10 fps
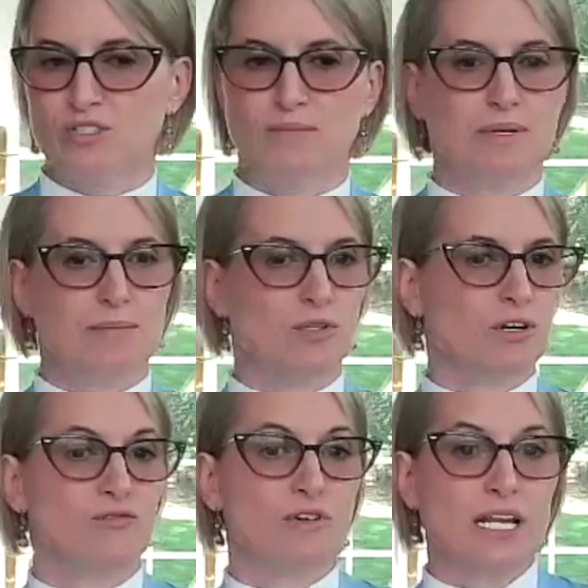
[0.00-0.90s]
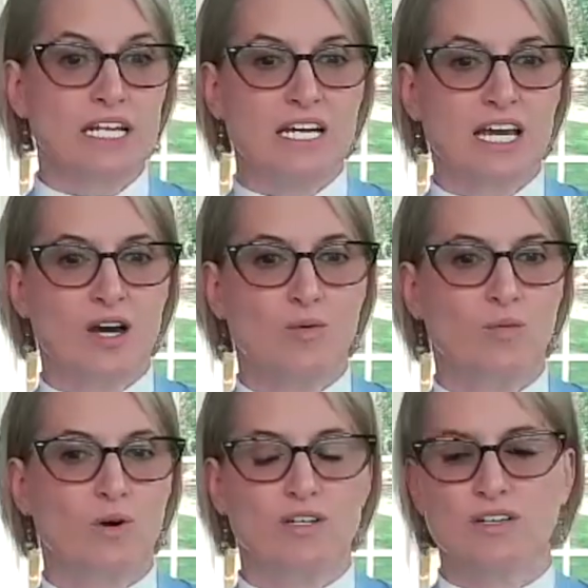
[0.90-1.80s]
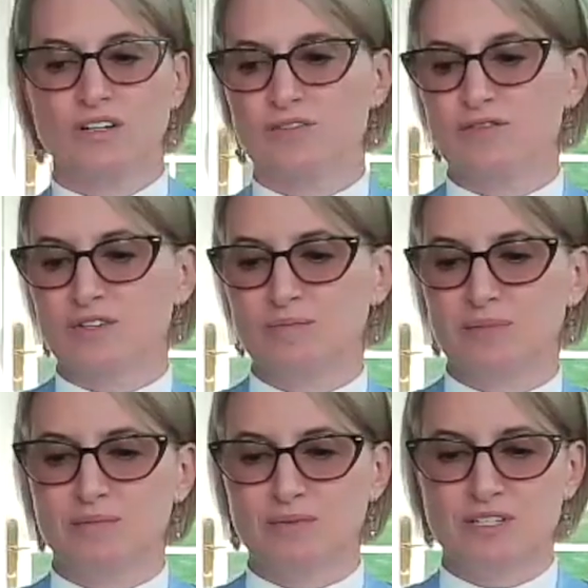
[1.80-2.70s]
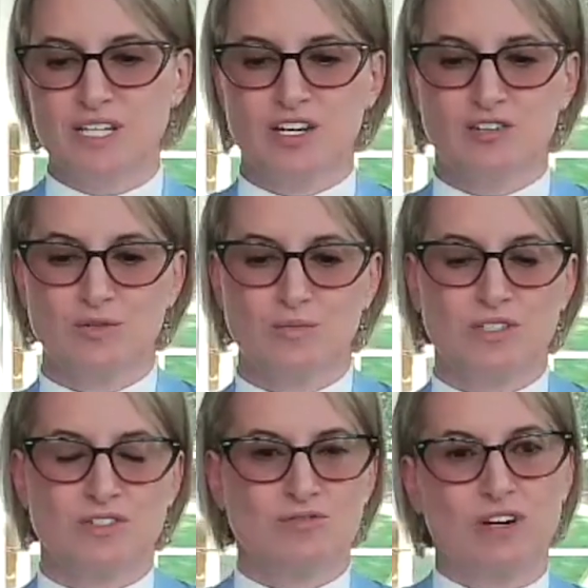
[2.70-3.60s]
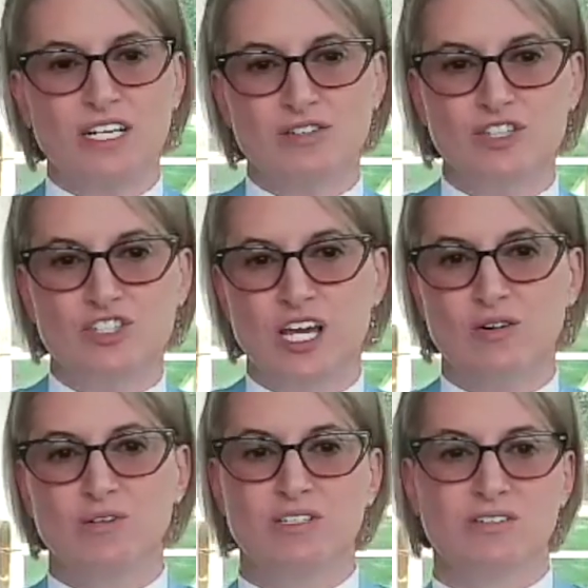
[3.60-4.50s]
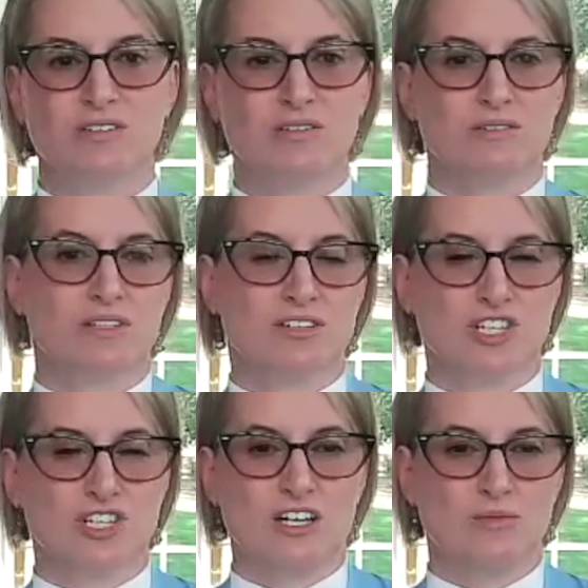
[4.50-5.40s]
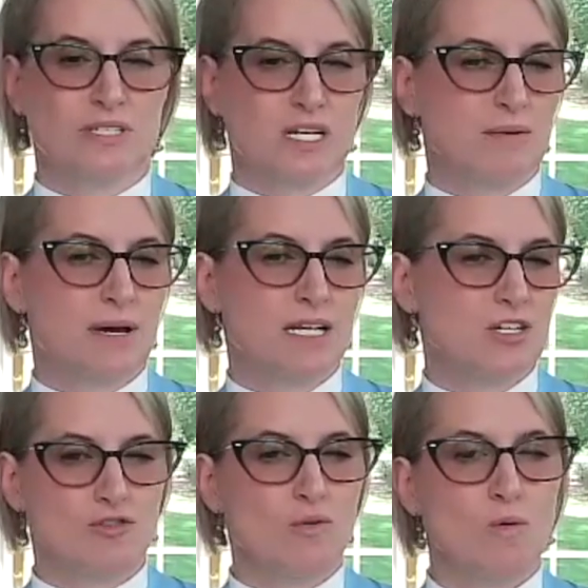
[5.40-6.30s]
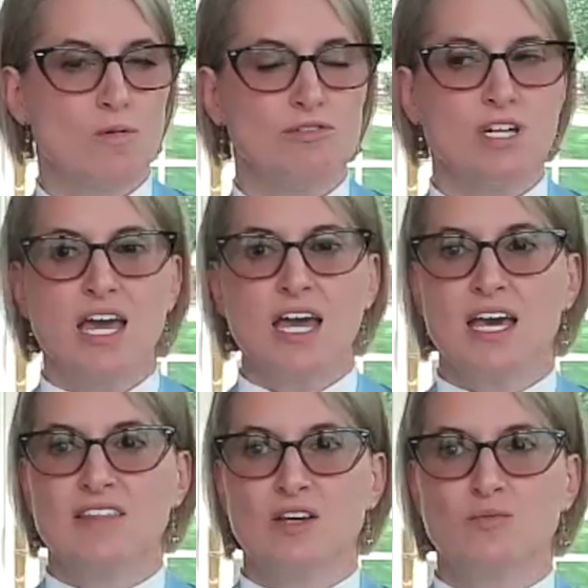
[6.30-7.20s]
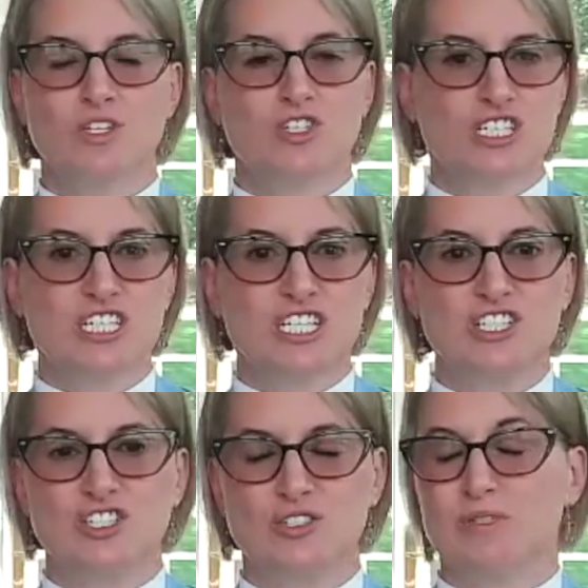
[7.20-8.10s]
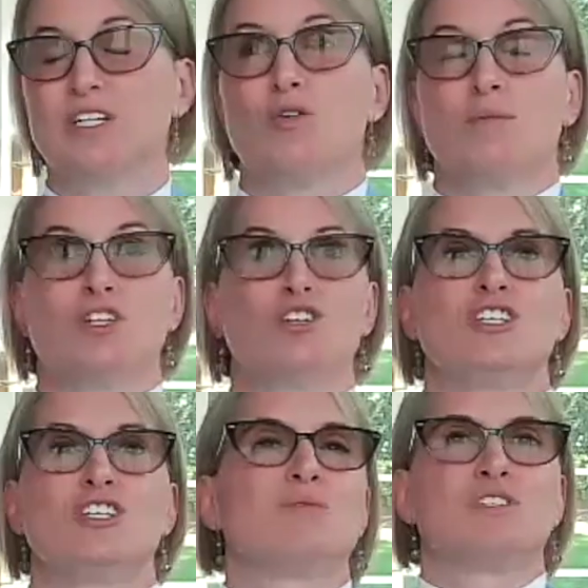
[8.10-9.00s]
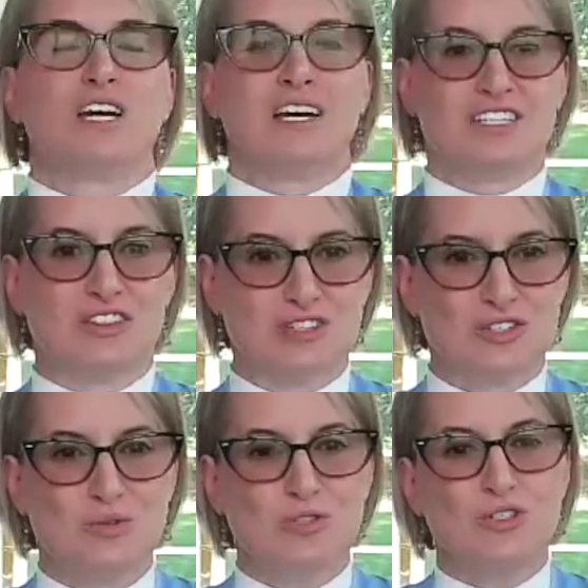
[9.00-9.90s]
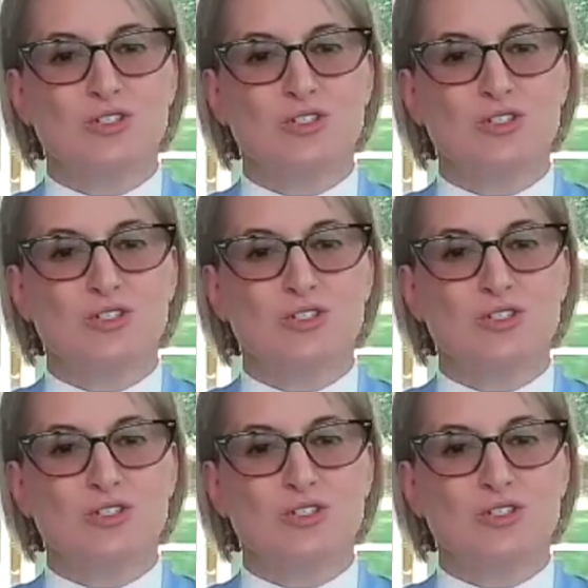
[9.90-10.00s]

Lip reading: Some people aren't ready yet. One of the people in that group wasn't ready to reach out until their child was like about a year old. And then when she did, she was like, oh my goodness, I wish I had done this sooner.